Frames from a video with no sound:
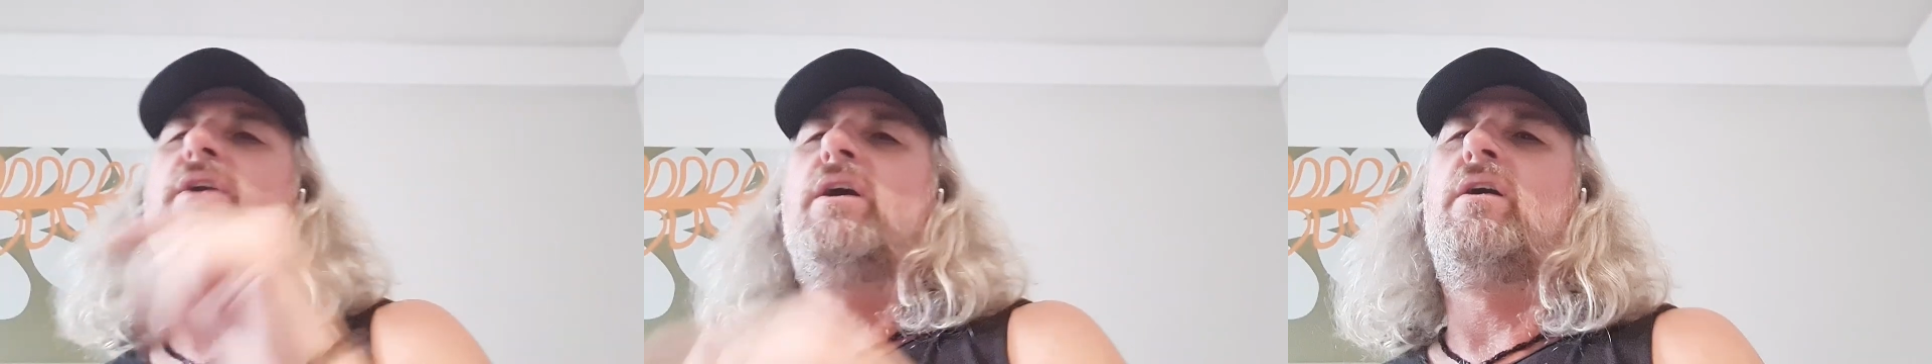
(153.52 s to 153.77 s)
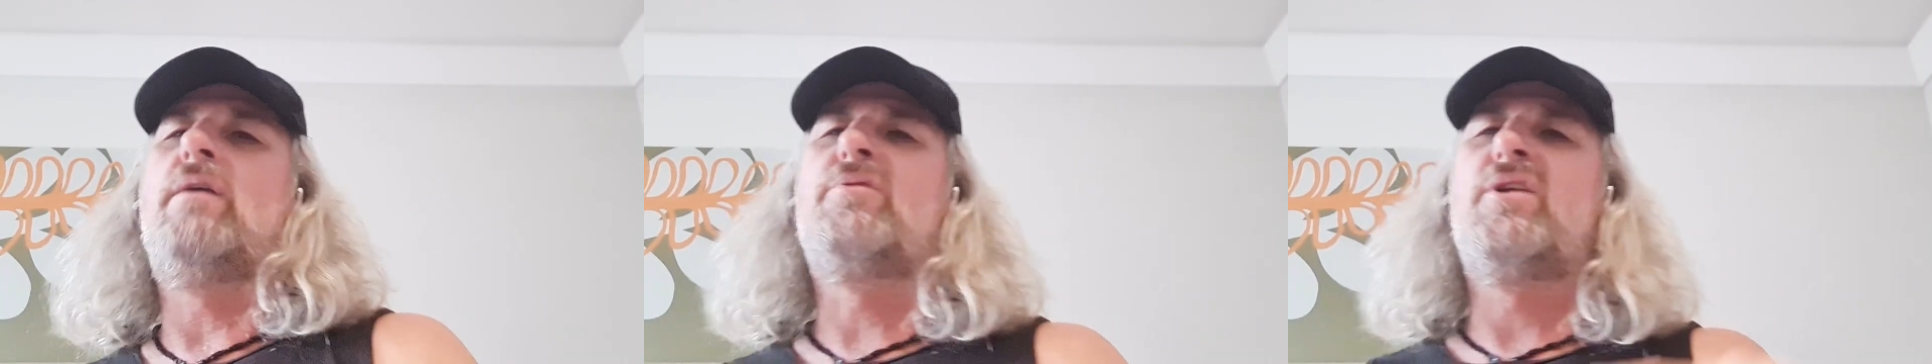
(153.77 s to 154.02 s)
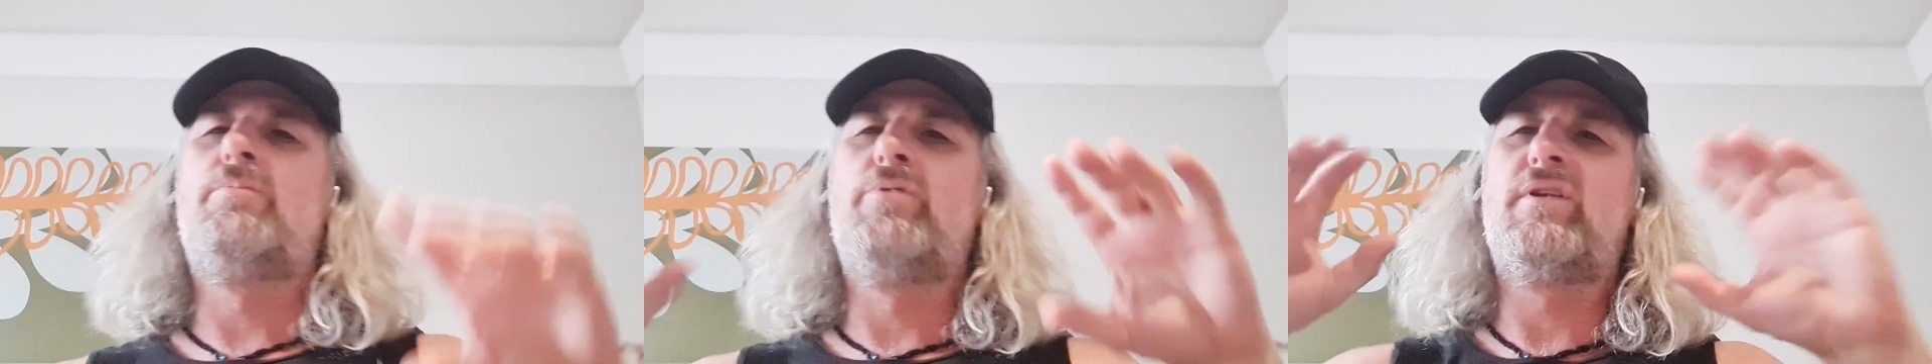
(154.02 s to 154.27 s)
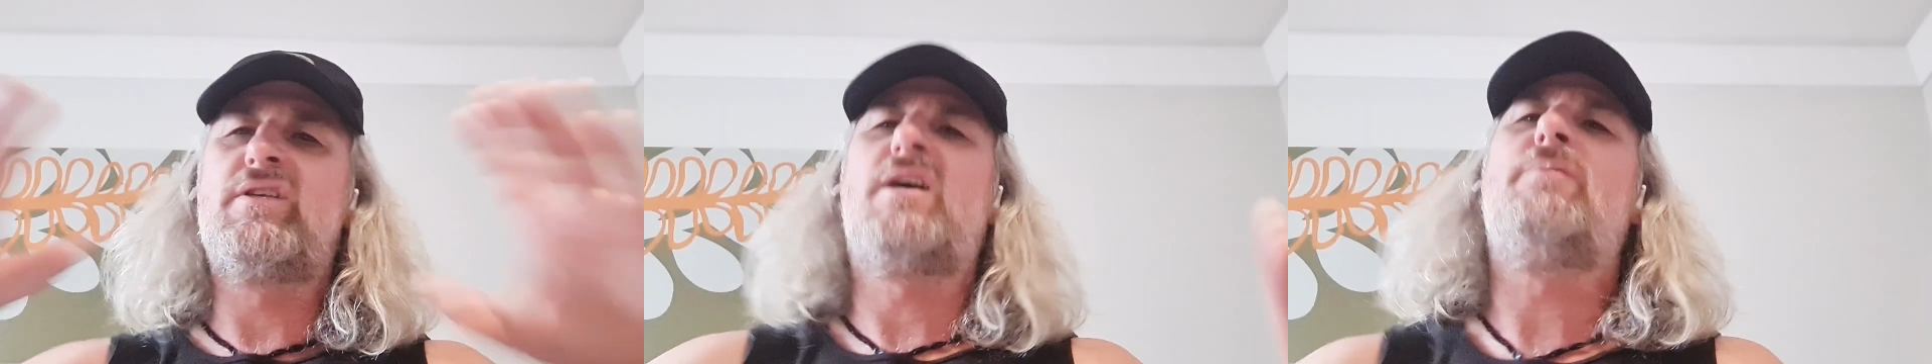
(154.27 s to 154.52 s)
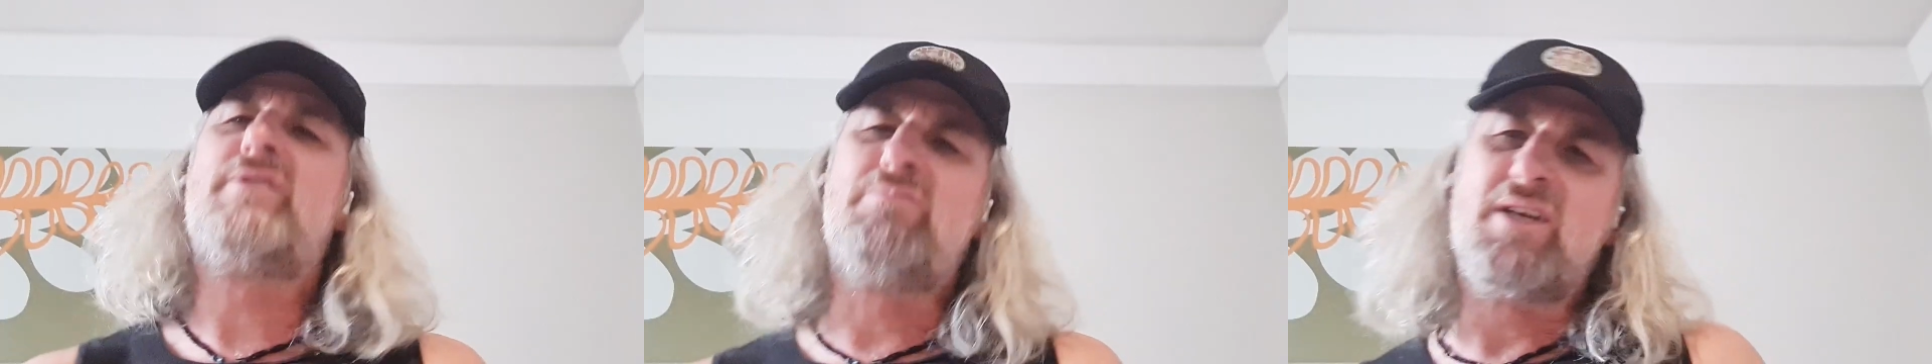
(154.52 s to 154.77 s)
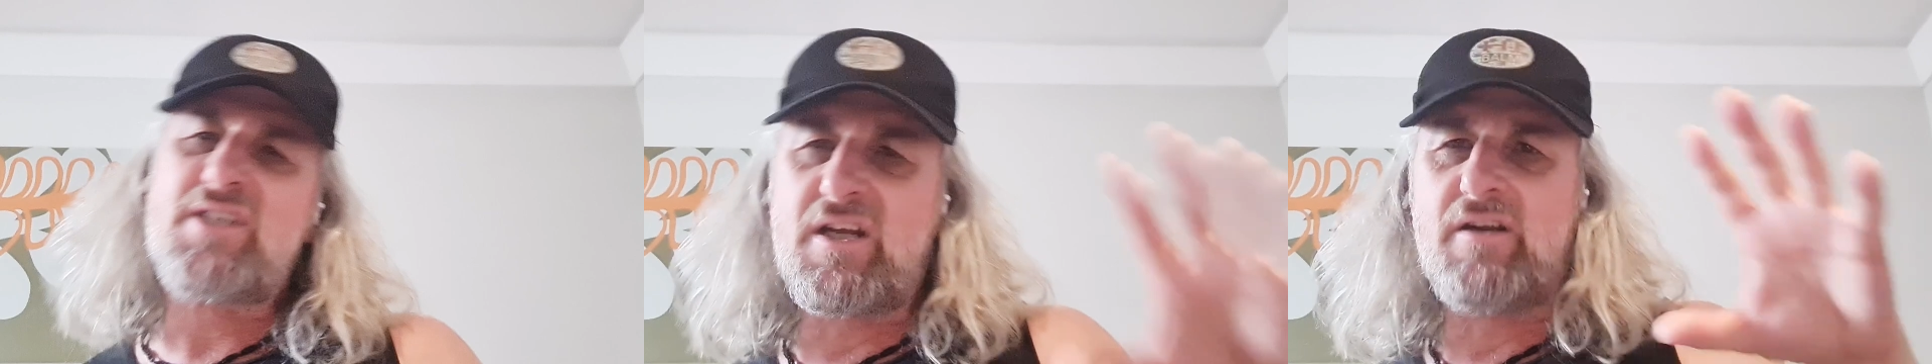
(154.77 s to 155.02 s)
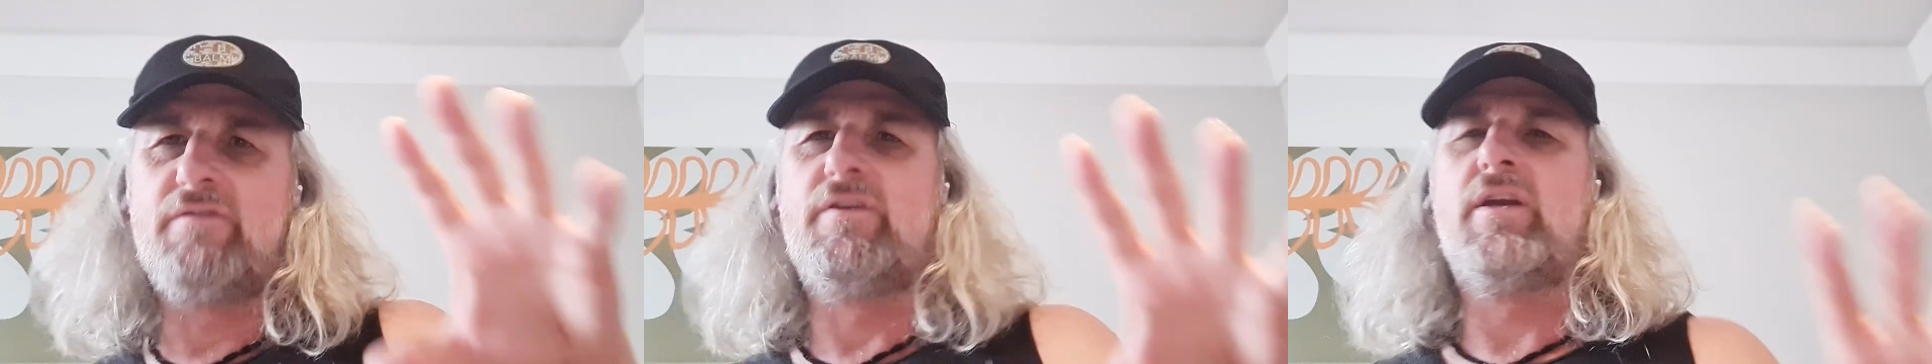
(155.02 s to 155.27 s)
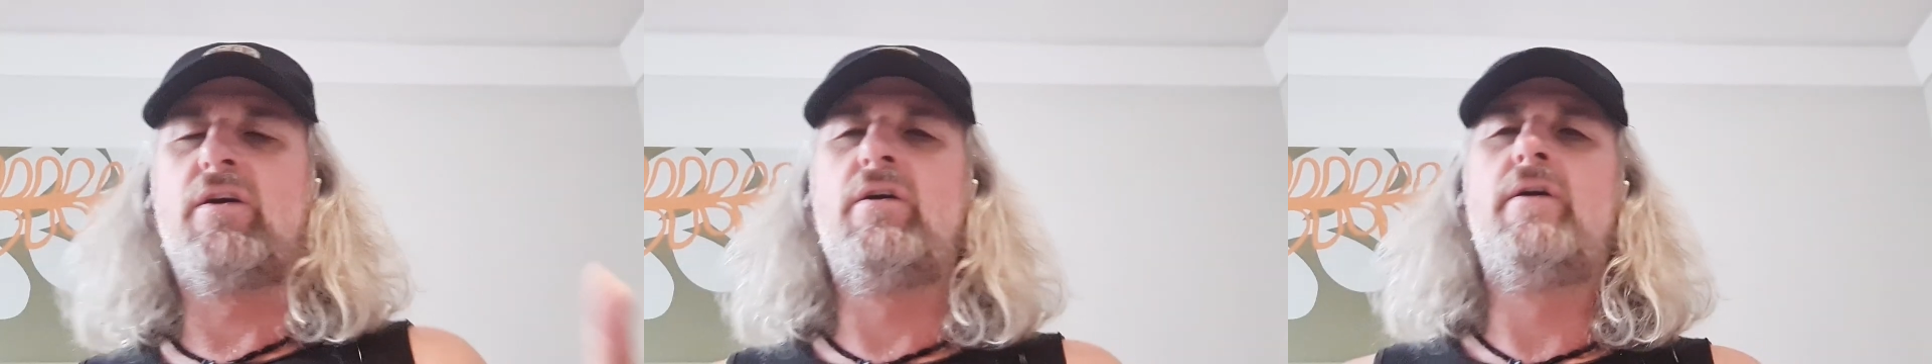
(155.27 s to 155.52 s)
now, I'm going to put this up as my channel
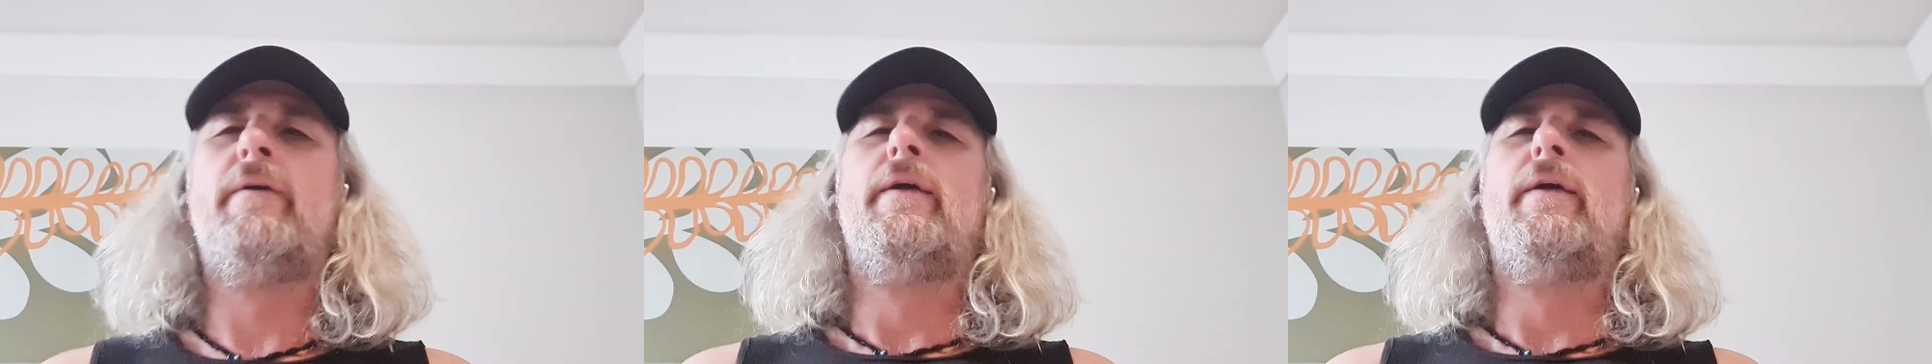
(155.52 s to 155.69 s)
video.